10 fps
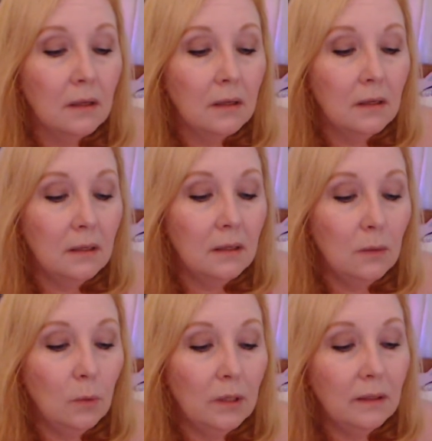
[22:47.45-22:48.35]

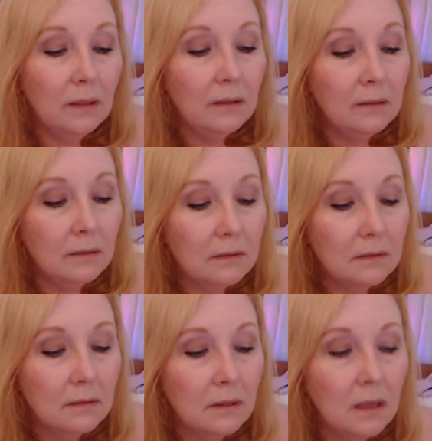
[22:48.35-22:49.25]
Anyway,
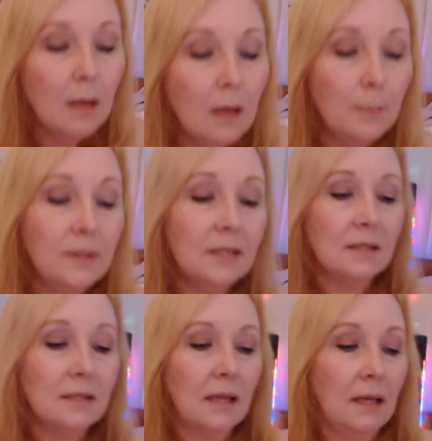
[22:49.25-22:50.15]
but this
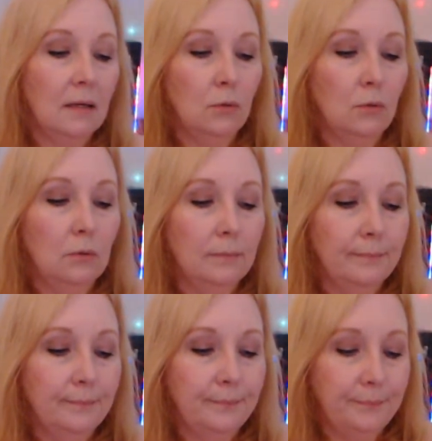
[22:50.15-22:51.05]
is kind of cool.
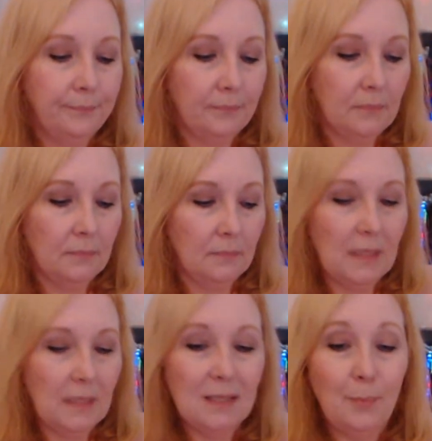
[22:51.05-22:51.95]

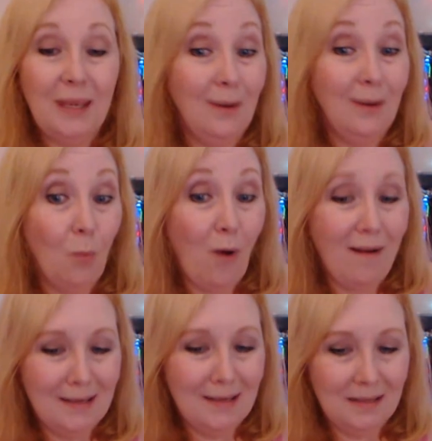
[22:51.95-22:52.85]
It's pink and
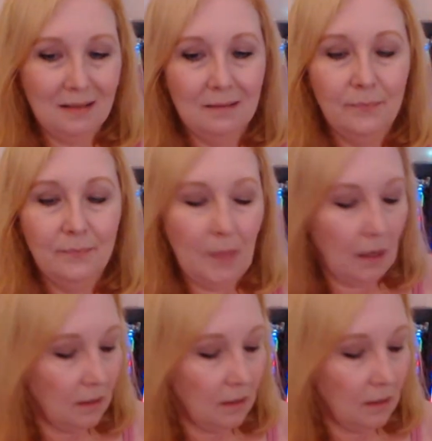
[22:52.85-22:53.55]
white. I could have